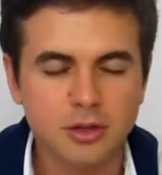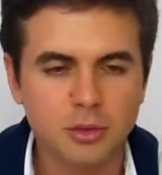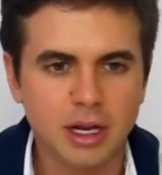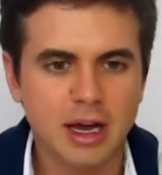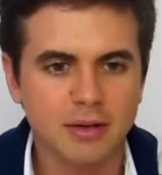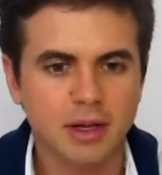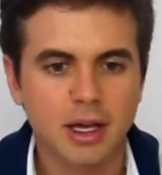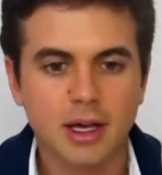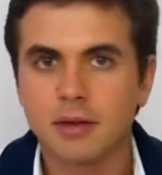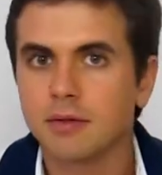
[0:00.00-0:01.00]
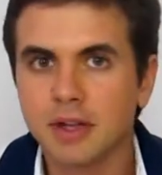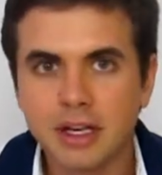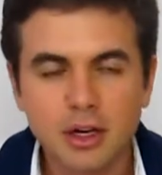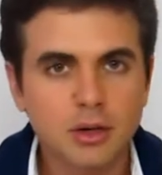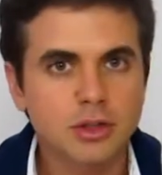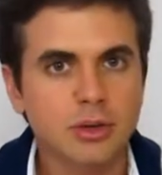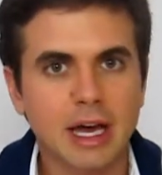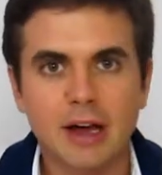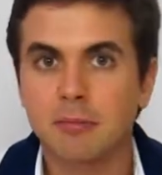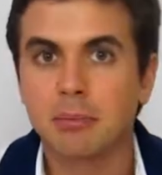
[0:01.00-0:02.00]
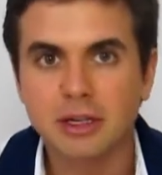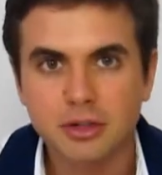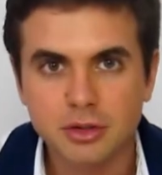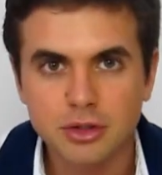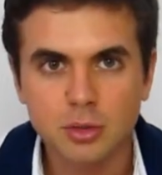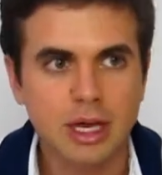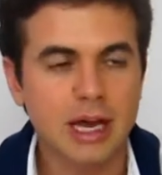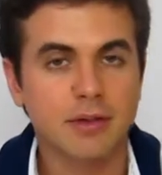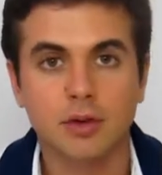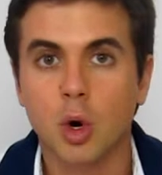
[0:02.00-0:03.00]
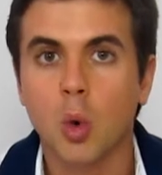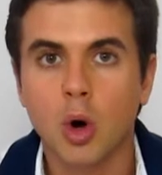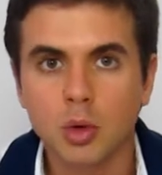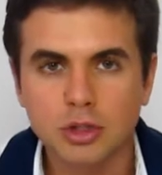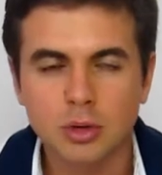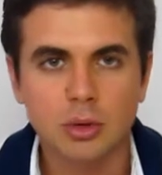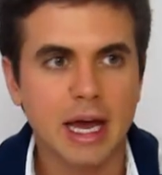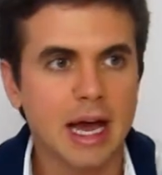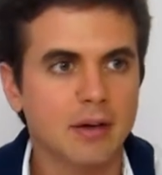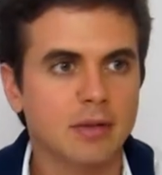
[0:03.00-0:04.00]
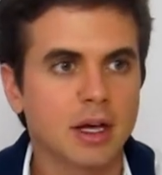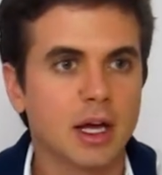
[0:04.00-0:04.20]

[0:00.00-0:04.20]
So you want to have videos, you want to have pictures, you want to have quotes, you want to have